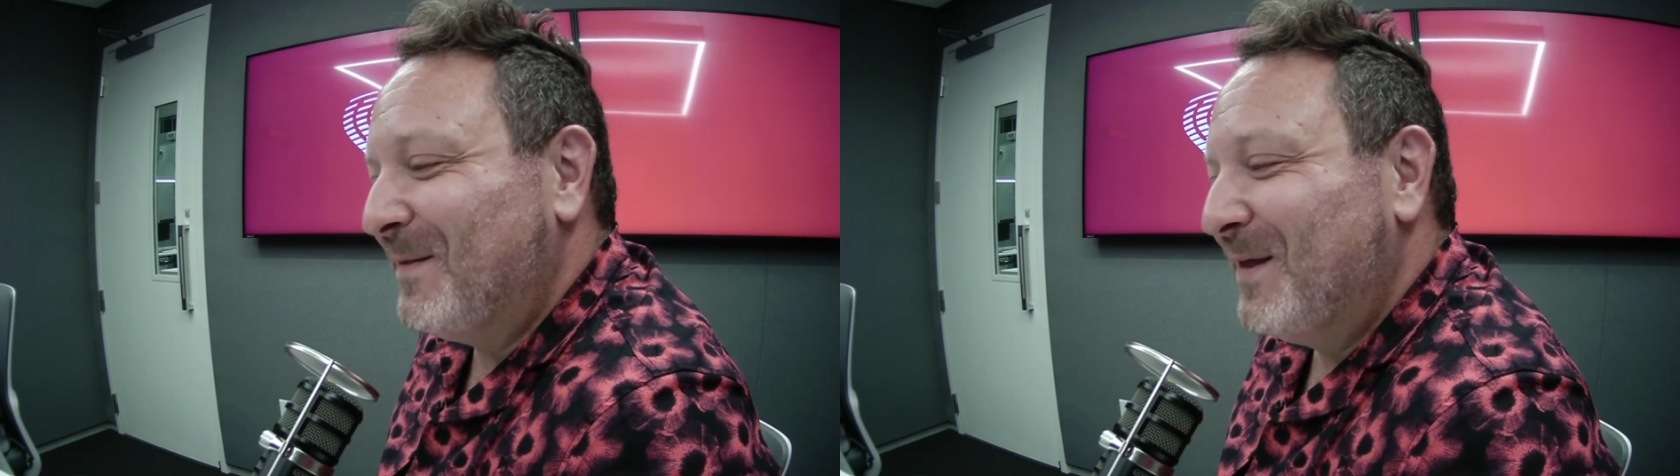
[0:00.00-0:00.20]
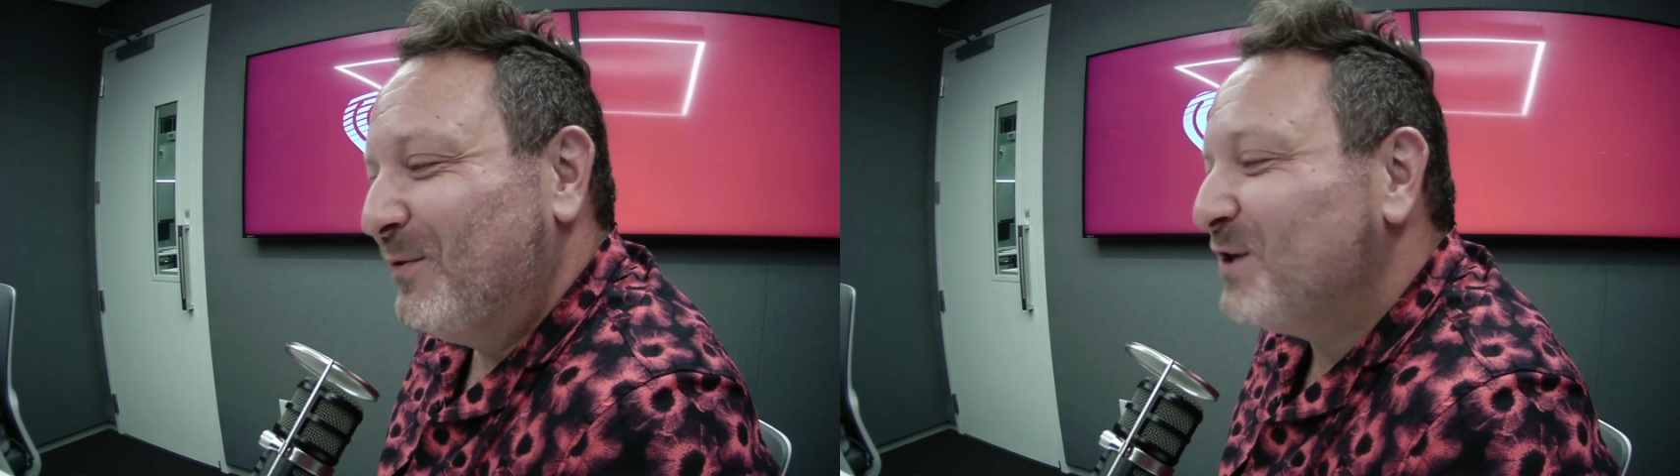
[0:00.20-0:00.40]

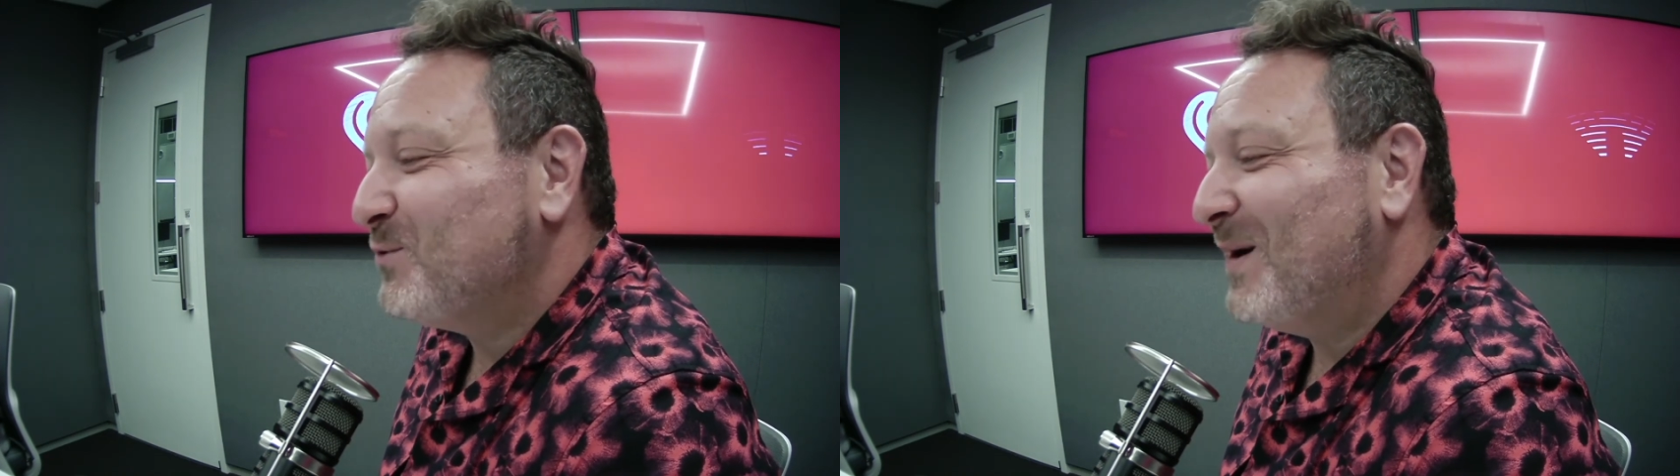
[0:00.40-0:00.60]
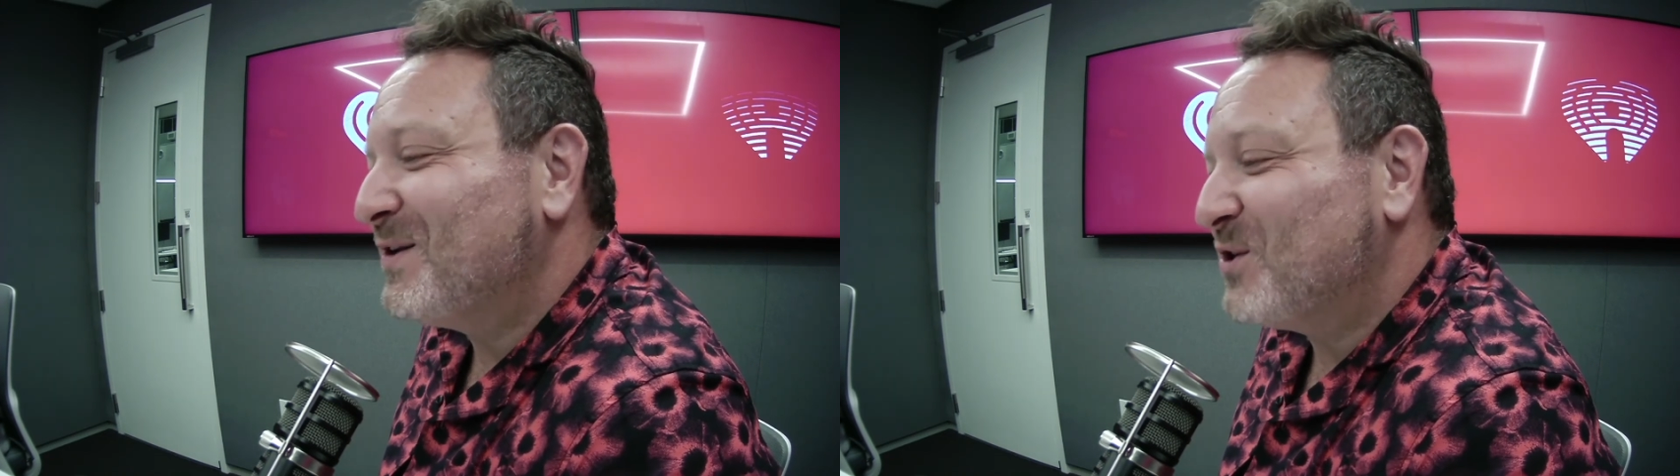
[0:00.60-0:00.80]
this
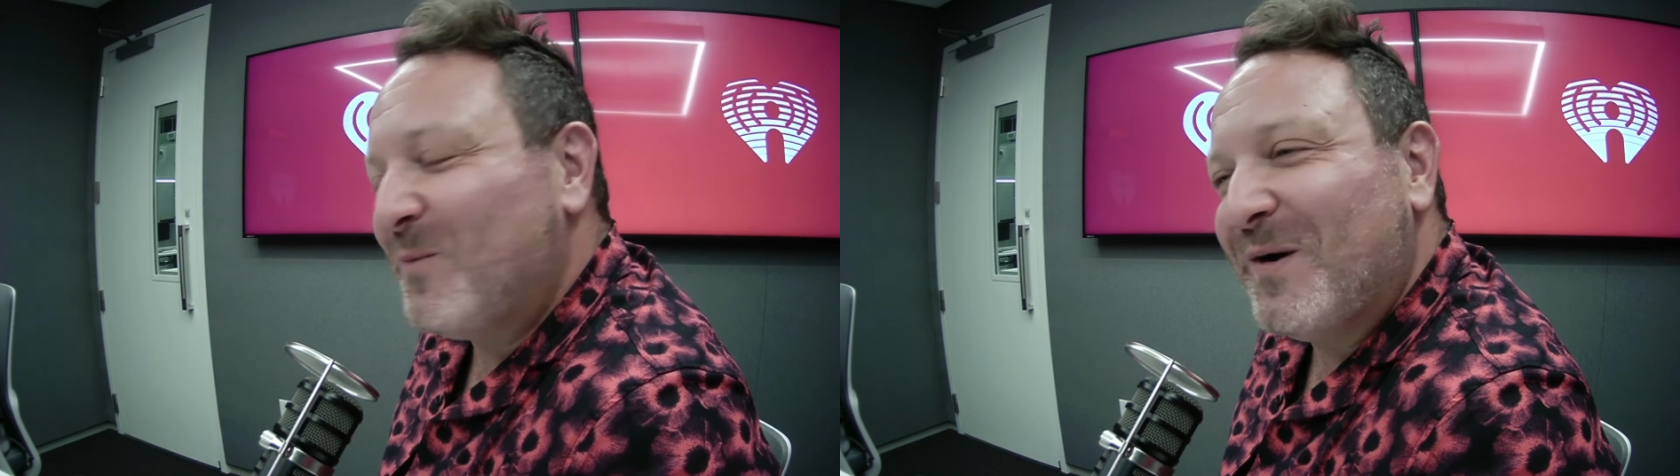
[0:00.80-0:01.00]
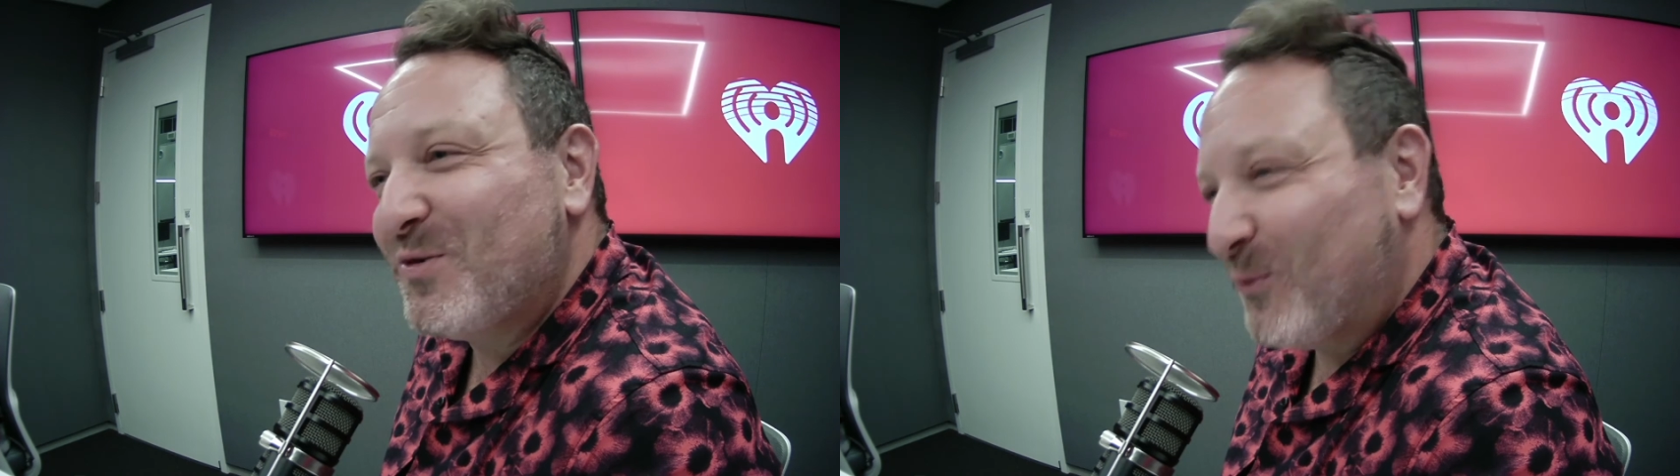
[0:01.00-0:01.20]
went so
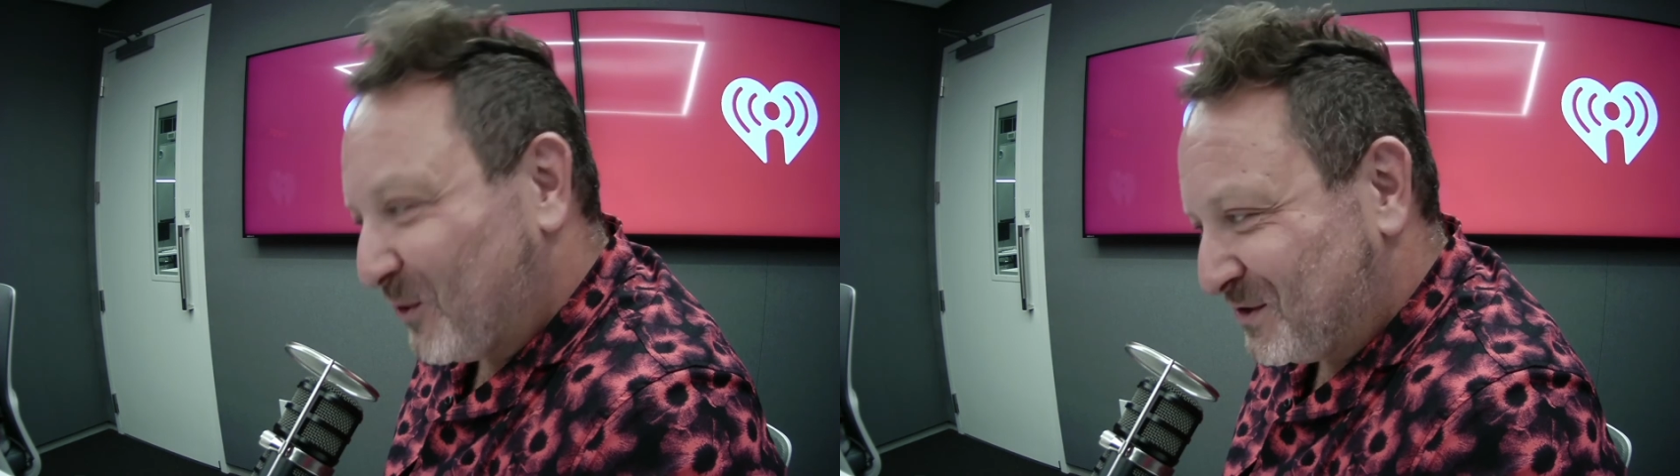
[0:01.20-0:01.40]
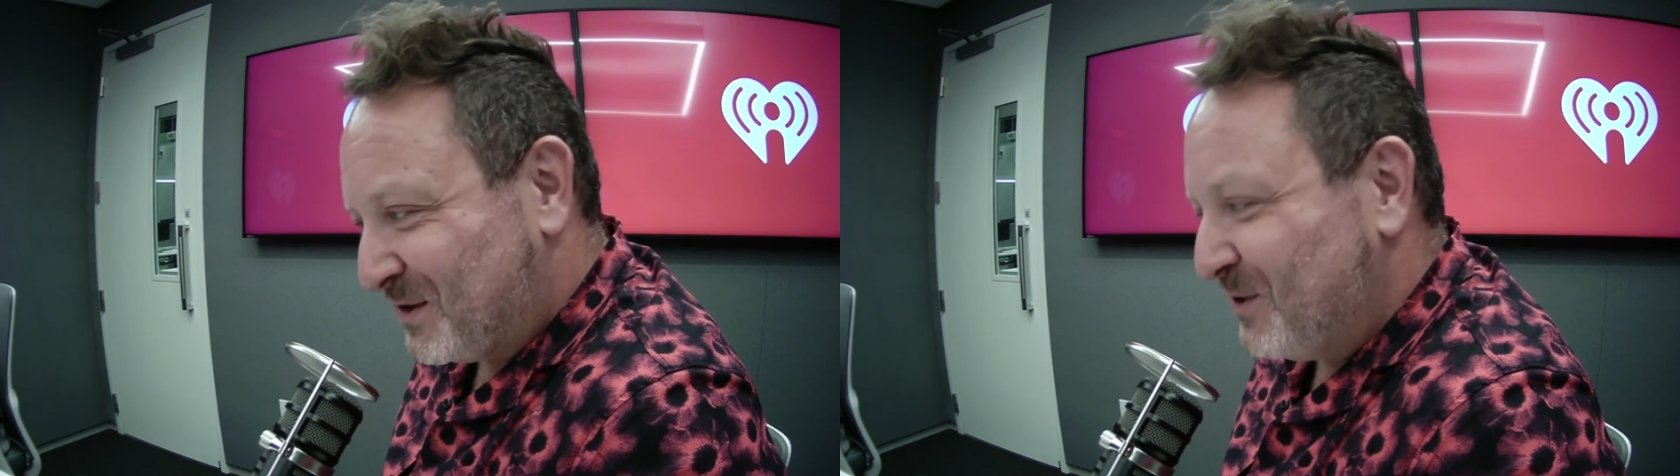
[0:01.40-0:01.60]
much worse
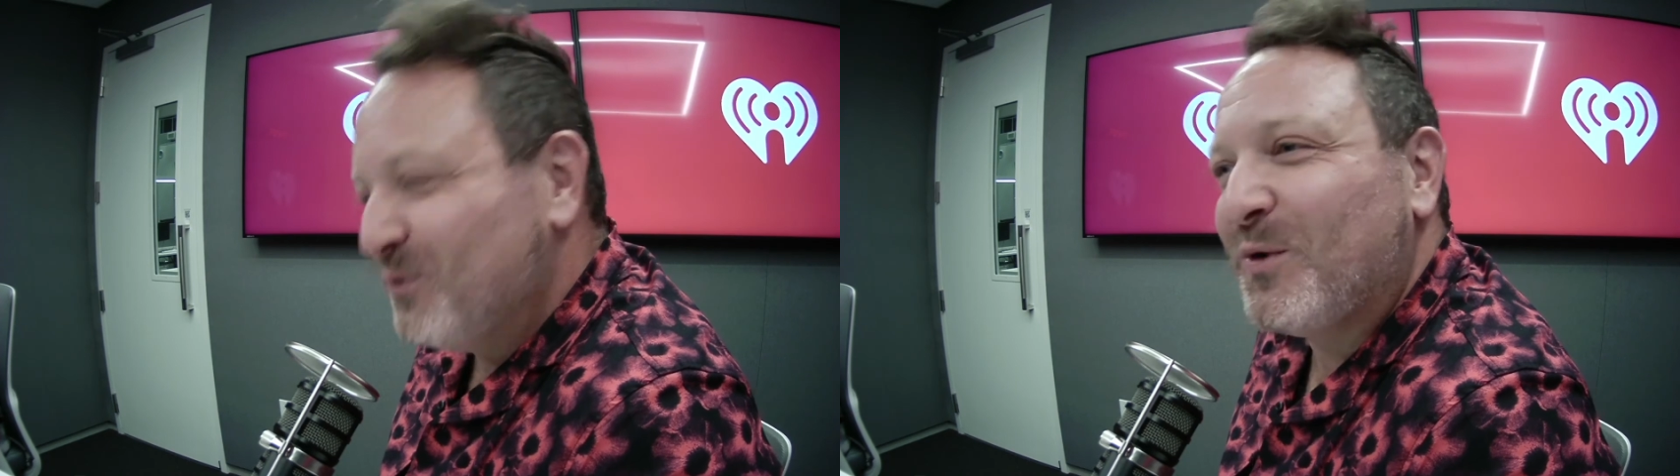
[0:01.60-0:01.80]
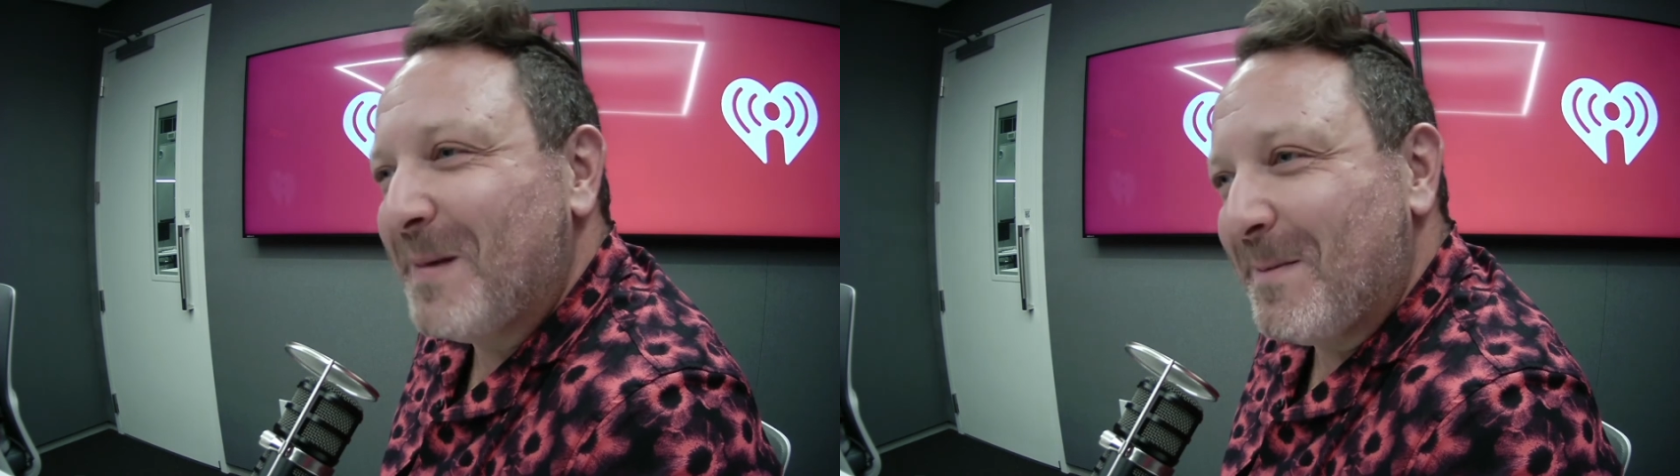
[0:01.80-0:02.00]
than you
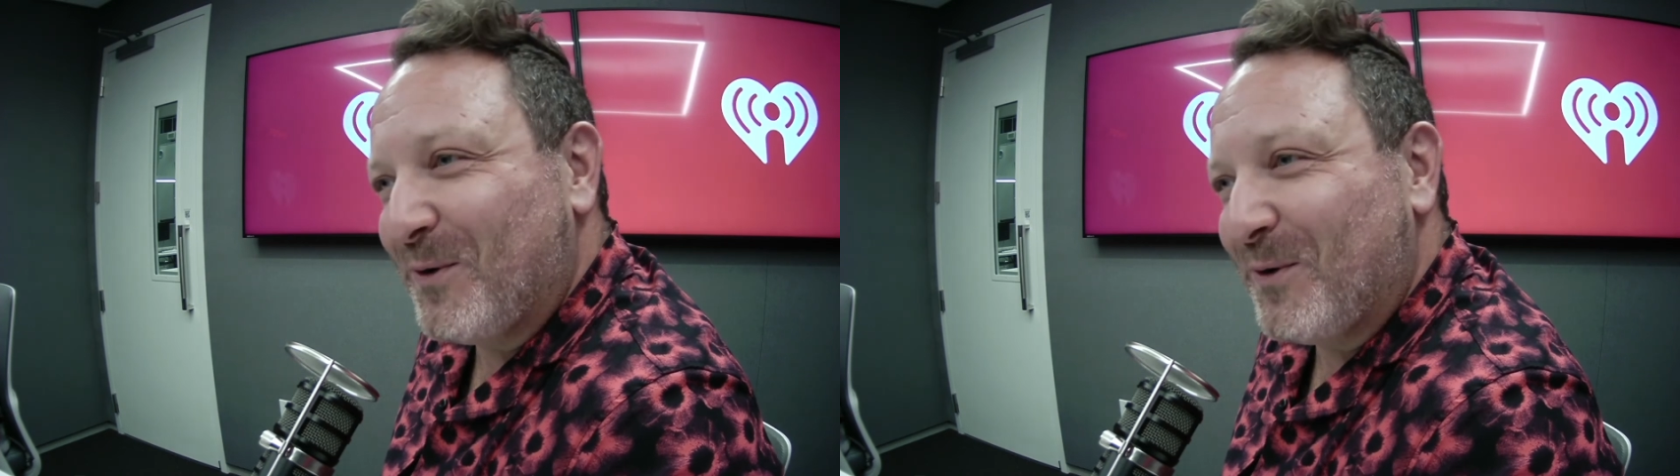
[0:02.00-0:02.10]
remember.